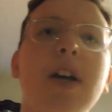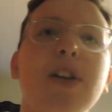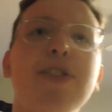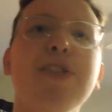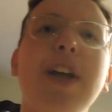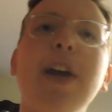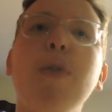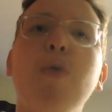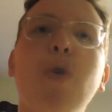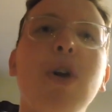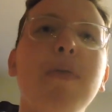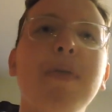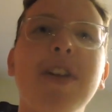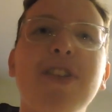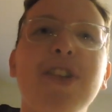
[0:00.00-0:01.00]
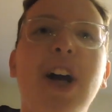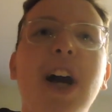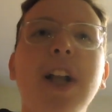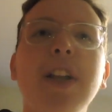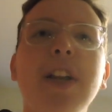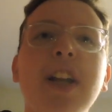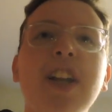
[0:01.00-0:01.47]
Stay warm this
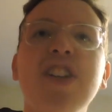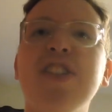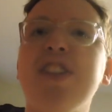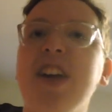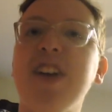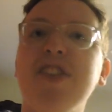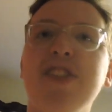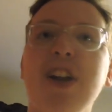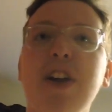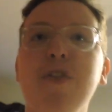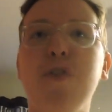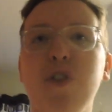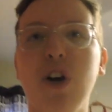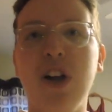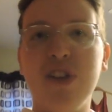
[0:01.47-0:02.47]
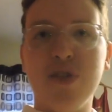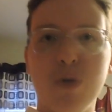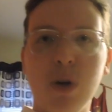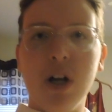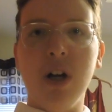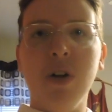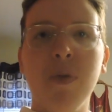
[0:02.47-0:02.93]
holiday, stay safe as
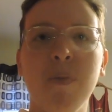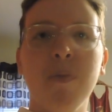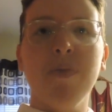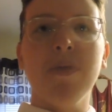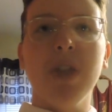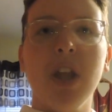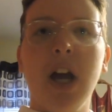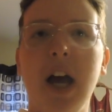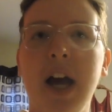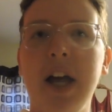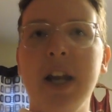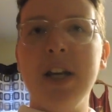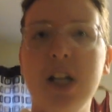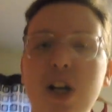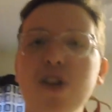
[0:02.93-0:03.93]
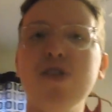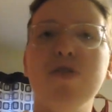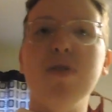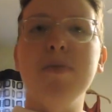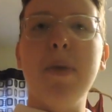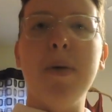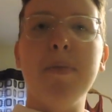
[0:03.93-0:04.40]
well. And just
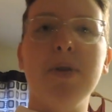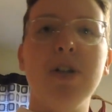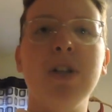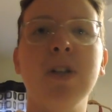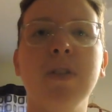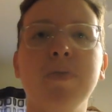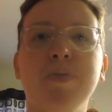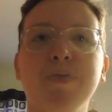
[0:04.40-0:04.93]
remember